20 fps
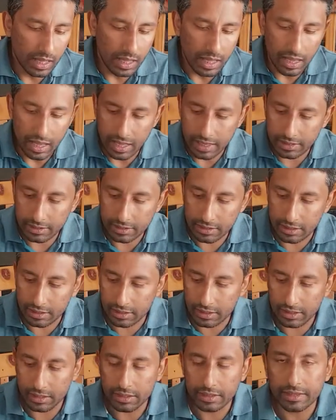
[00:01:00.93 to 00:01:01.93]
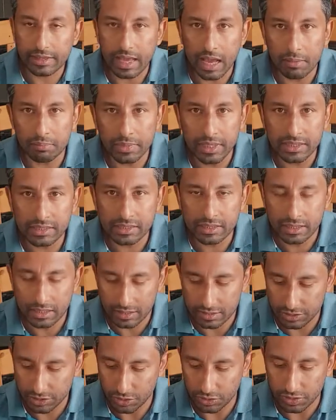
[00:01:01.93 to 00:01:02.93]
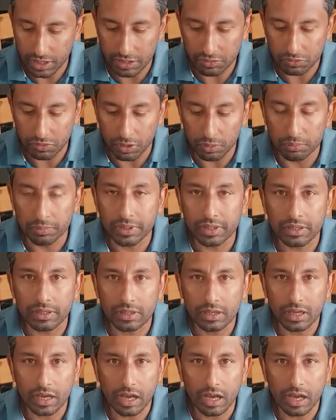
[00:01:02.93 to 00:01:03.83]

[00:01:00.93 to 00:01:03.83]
And cabbage, so that will be